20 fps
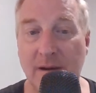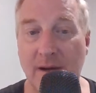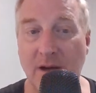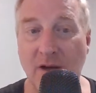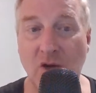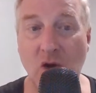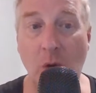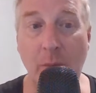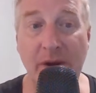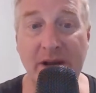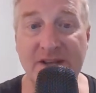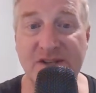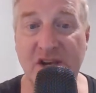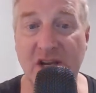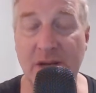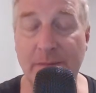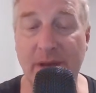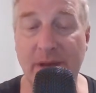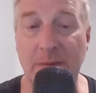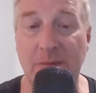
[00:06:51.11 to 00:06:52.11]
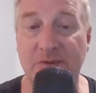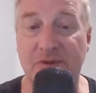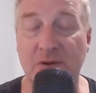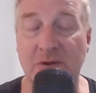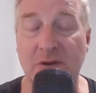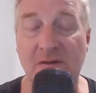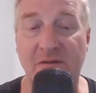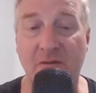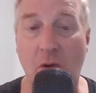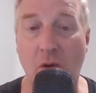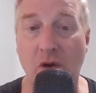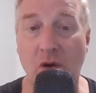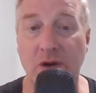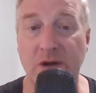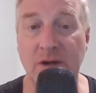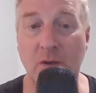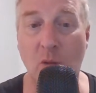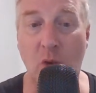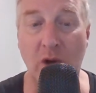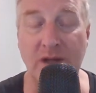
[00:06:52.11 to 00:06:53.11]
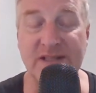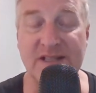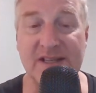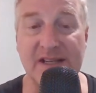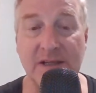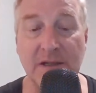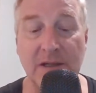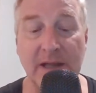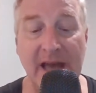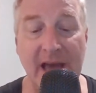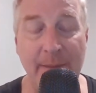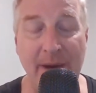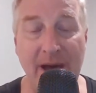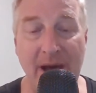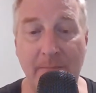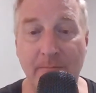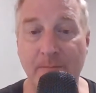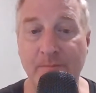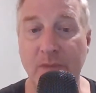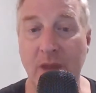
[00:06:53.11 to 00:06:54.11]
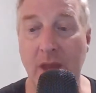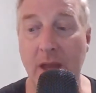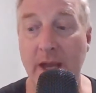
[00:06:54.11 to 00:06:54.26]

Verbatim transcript: nobody's going to be able to afford one single mm.